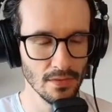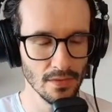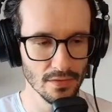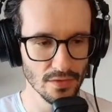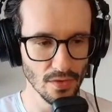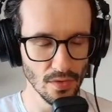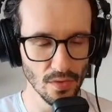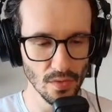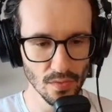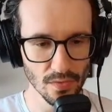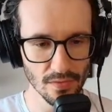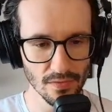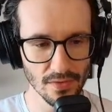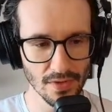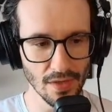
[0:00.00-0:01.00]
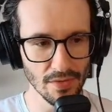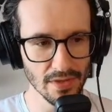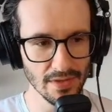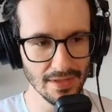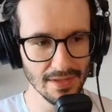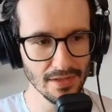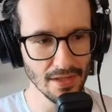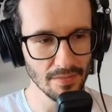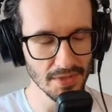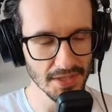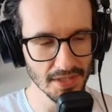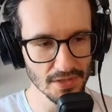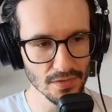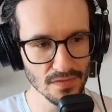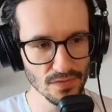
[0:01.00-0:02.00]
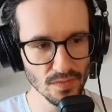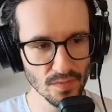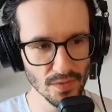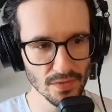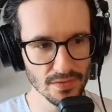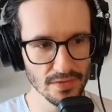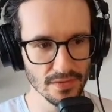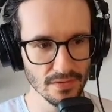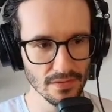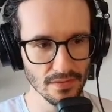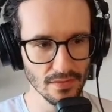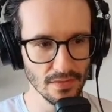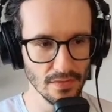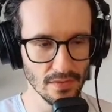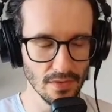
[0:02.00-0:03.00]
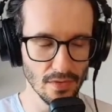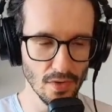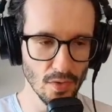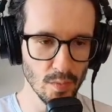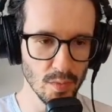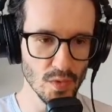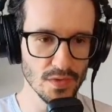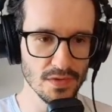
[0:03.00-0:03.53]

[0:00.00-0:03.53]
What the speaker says: So currently the application supports Claude